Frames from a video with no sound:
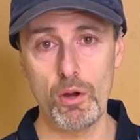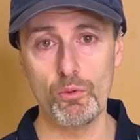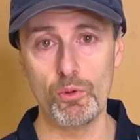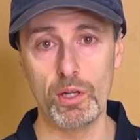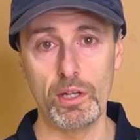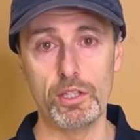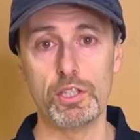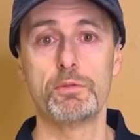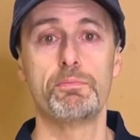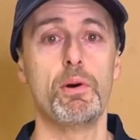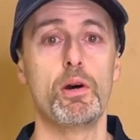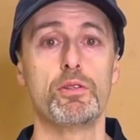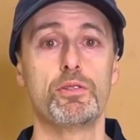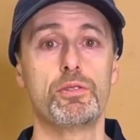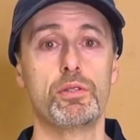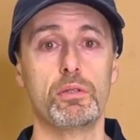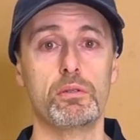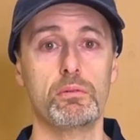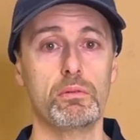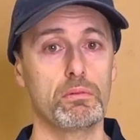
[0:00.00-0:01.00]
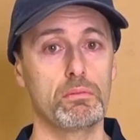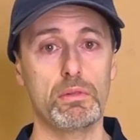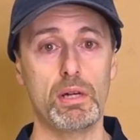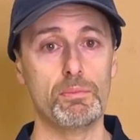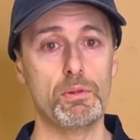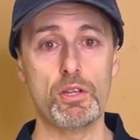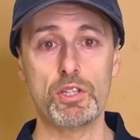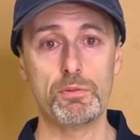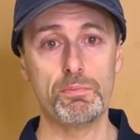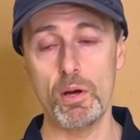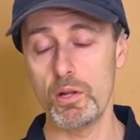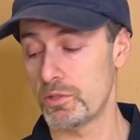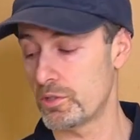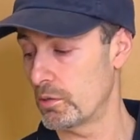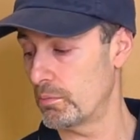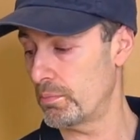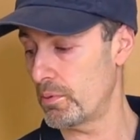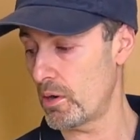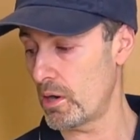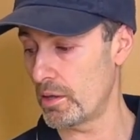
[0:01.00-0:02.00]
really sponsored. I'm not sponsored
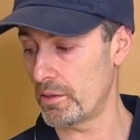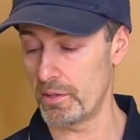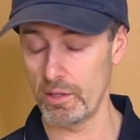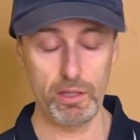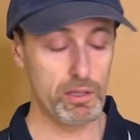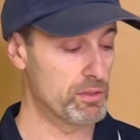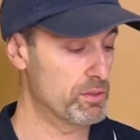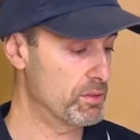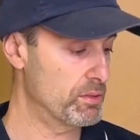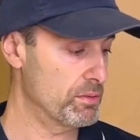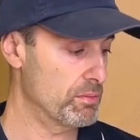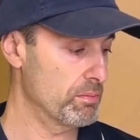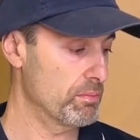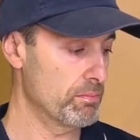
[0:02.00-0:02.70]
by these